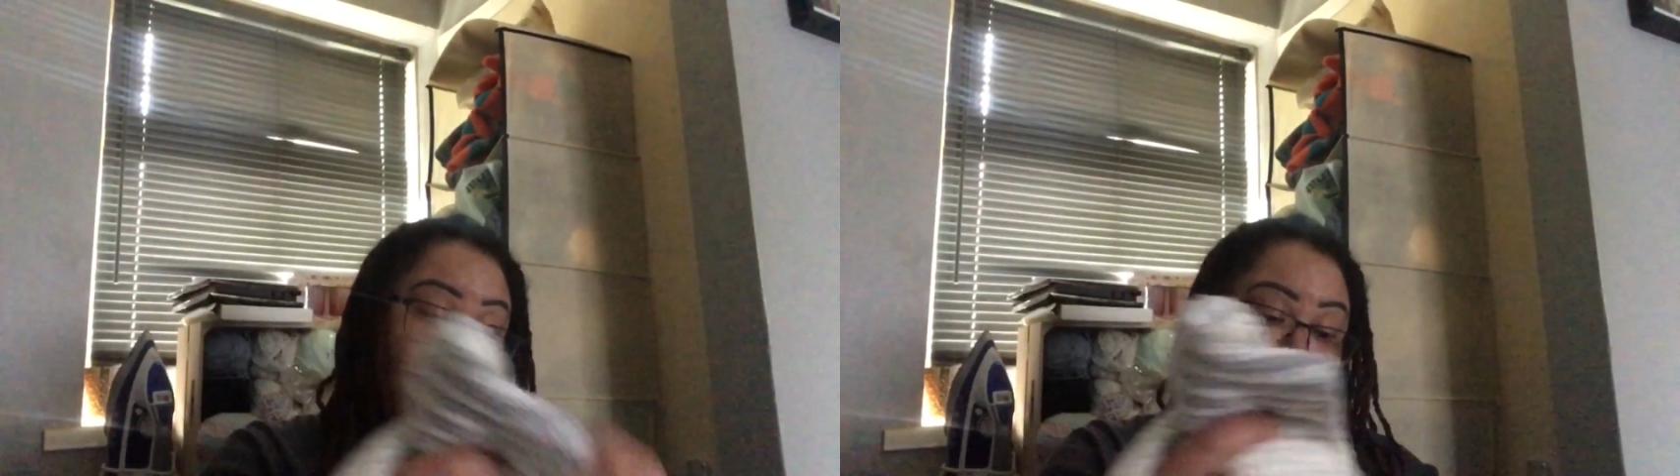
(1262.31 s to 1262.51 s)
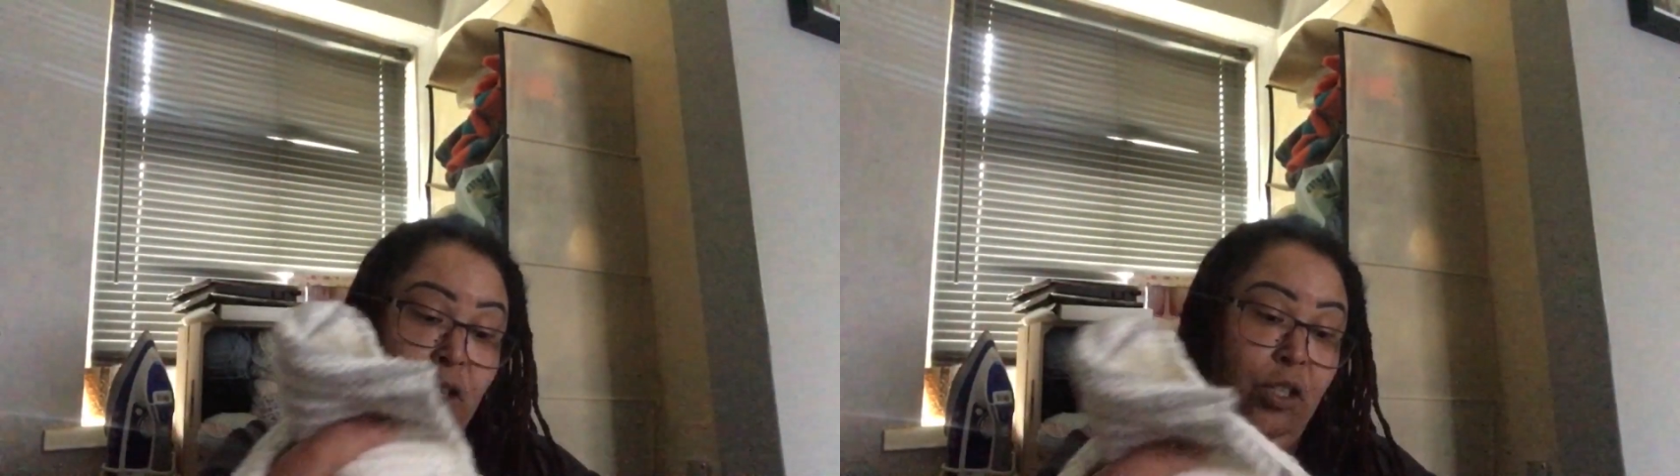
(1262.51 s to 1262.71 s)

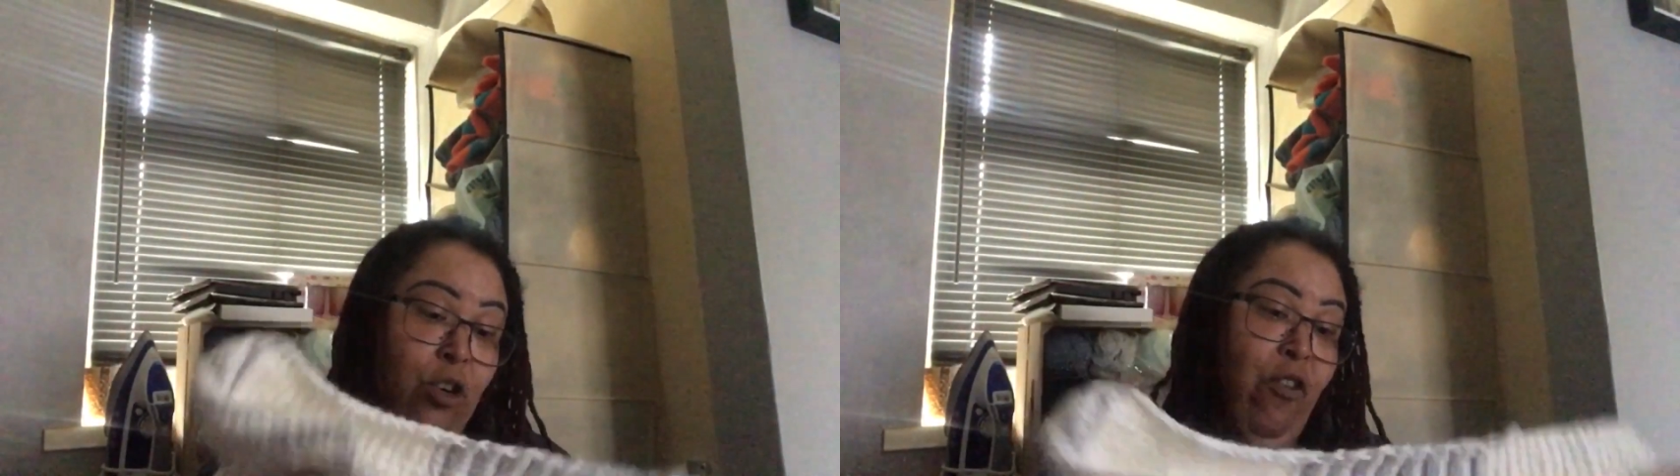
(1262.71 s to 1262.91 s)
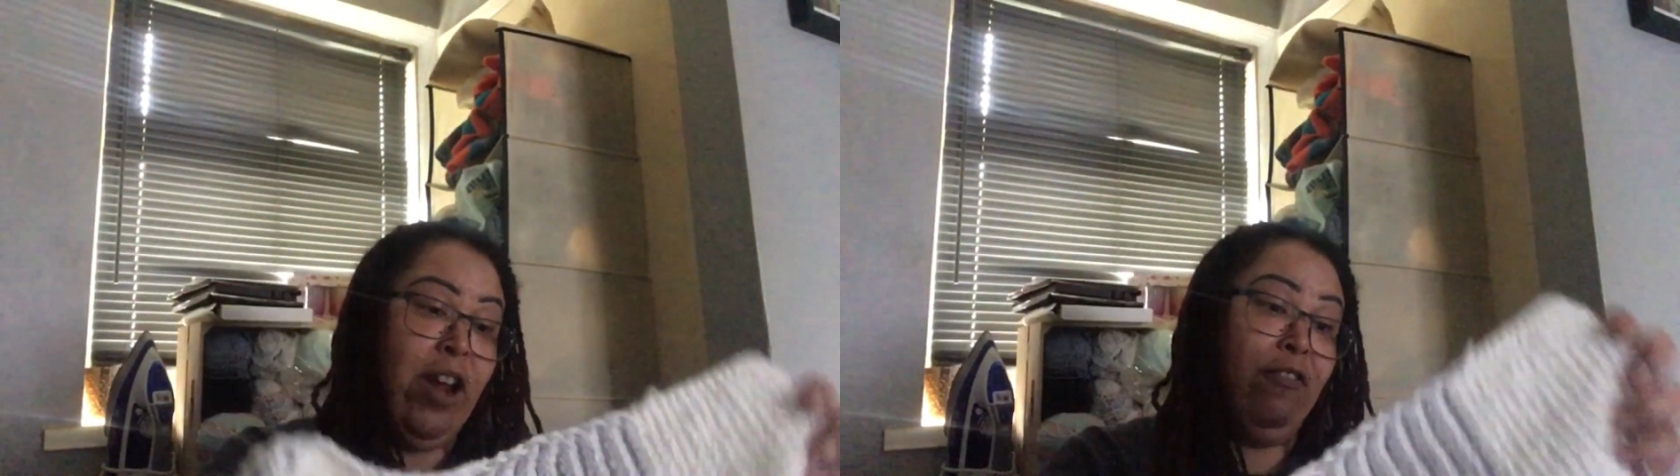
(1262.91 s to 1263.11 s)
using the
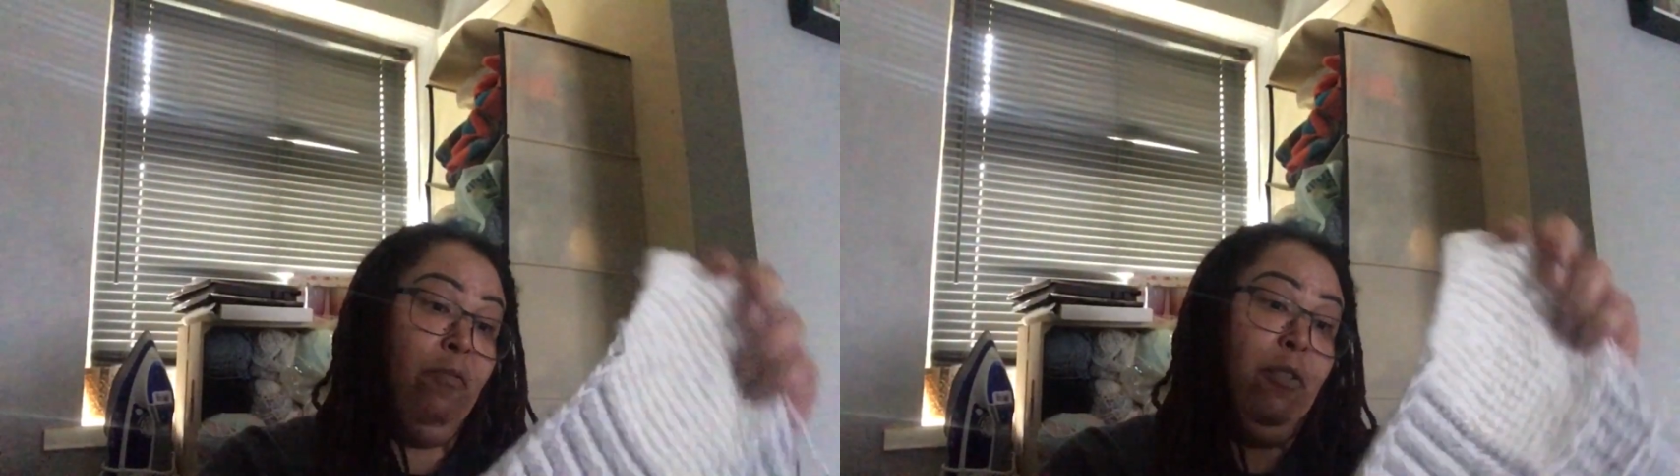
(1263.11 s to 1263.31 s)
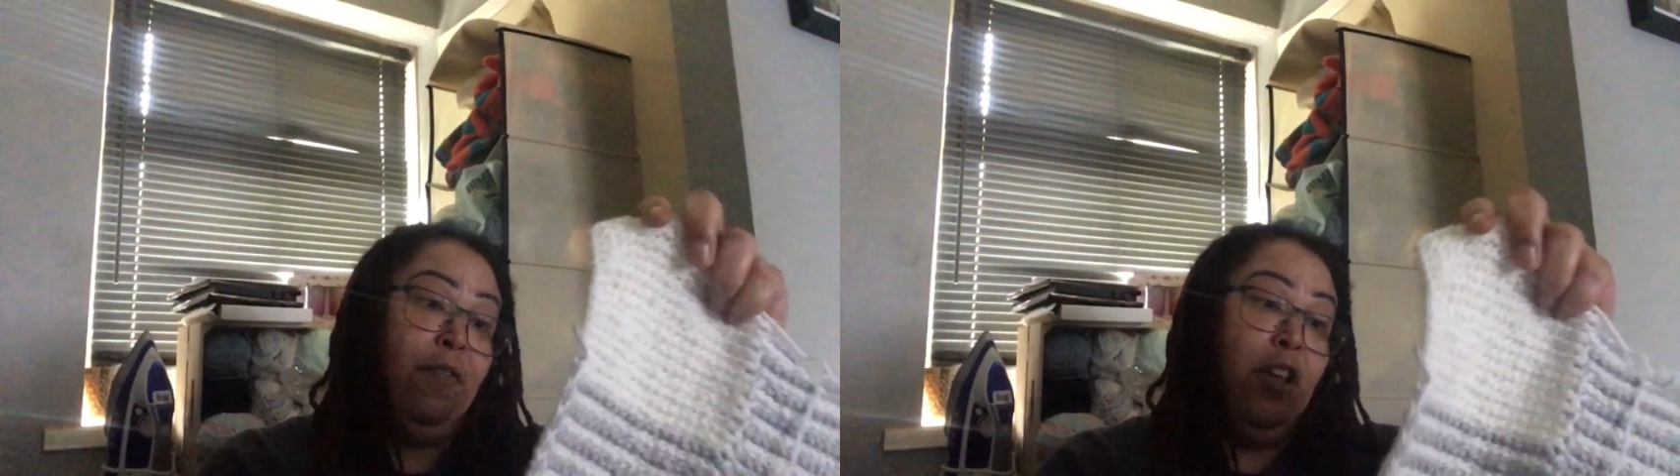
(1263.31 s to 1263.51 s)
grey from
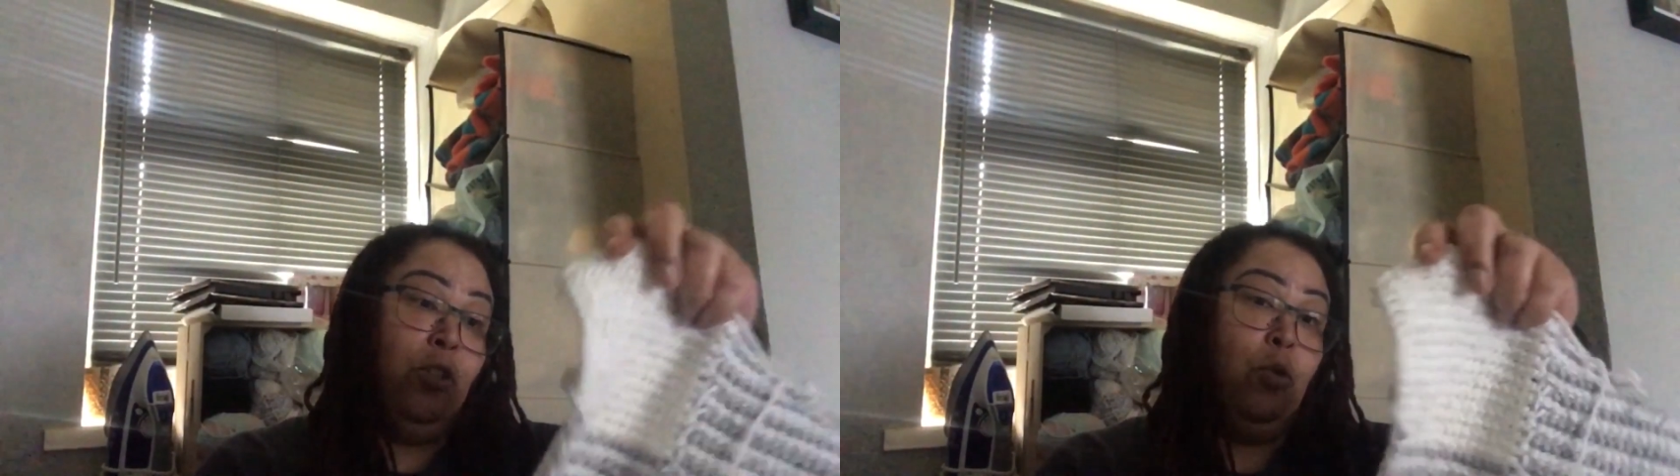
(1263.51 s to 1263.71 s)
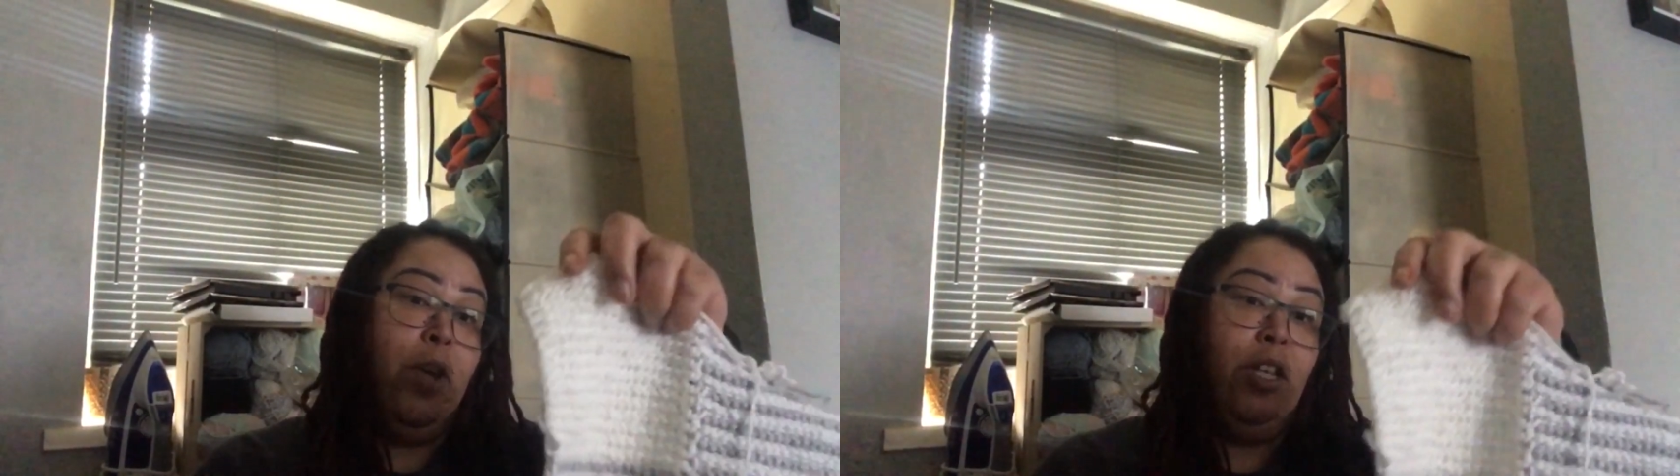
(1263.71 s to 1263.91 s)
the first square,